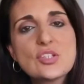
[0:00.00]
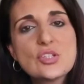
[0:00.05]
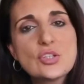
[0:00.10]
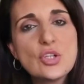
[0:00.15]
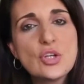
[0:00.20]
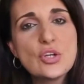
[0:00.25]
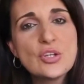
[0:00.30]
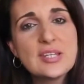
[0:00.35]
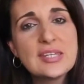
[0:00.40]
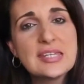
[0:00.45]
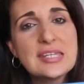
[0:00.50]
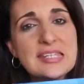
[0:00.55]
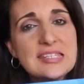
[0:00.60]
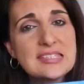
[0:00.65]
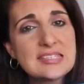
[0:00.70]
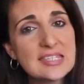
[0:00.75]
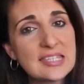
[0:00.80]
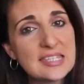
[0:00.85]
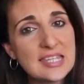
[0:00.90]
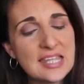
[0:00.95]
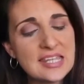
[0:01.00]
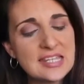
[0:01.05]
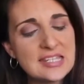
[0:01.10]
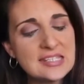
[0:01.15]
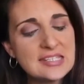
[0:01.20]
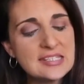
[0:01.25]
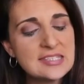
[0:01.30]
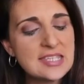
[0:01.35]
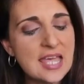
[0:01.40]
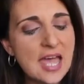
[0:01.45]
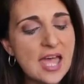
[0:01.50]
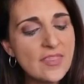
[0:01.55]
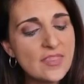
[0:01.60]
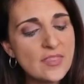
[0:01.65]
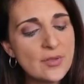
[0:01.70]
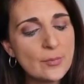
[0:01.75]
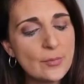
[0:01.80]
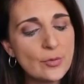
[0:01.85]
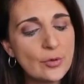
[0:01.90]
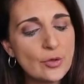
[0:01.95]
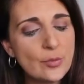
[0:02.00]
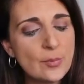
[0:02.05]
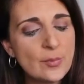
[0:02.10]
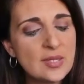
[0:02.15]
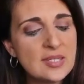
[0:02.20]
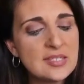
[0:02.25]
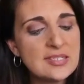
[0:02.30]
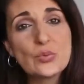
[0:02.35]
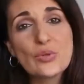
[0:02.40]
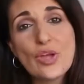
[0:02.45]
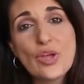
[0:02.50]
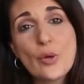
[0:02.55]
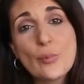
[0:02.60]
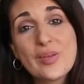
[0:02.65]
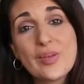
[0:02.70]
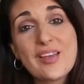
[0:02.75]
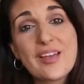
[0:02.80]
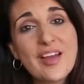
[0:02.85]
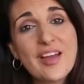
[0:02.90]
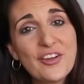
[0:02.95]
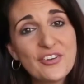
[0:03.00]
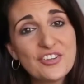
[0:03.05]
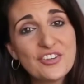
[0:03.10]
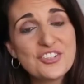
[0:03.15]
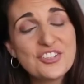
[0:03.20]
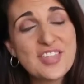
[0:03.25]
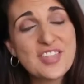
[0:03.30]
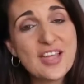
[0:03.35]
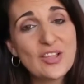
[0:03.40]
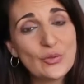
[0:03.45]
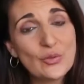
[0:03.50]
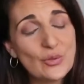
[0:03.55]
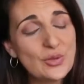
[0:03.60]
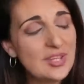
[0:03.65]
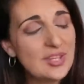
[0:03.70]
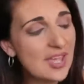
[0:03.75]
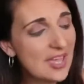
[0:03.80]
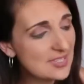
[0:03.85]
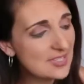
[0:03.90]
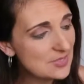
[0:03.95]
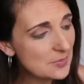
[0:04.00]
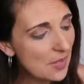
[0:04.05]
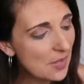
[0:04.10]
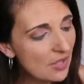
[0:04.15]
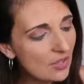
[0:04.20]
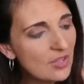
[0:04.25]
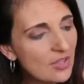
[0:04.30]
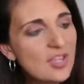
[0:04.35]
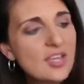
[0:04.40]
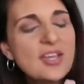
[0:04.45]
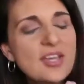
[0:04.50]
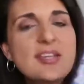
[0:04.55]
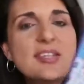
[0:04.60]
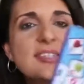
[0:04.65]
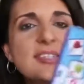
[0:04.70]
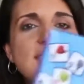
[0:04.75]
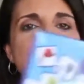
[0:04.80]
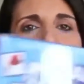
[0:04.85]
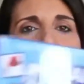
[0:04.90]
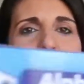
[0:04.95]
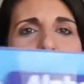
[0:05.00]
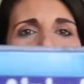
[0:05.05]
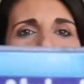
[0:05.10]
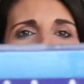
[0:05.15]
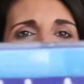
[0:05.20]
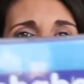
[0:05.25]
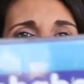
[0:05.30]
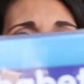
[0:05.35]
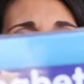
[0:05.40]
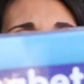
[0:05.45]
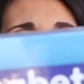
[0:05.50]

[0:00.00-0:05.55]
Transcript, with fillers: learning his letters at the moment will help encourage that learning as well so